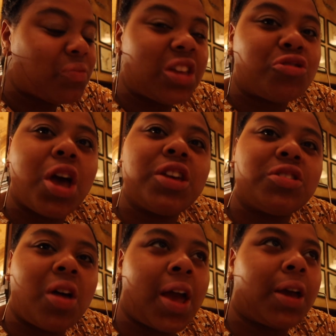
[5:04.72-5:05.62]
It
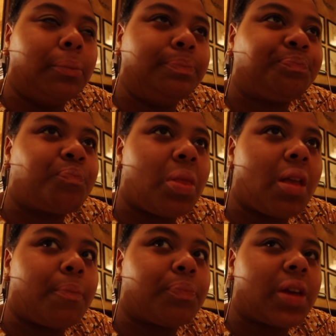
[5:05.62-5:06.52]
tastes like
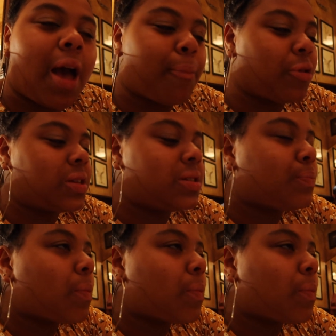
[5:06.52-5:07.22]
Cadbury's.